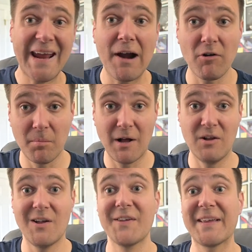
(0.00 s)

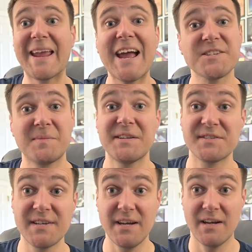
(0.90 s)
Karabal on the Caspian
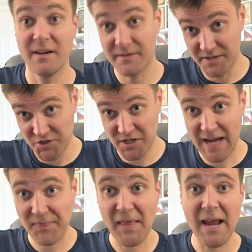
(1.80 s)
Sea. Did you
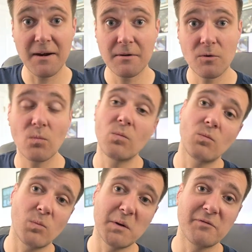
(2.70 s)
get that?
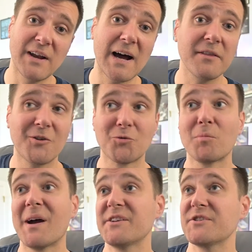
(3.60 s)
Well, if not, they'll
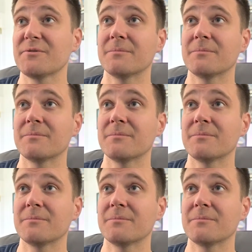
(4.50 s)
remind you.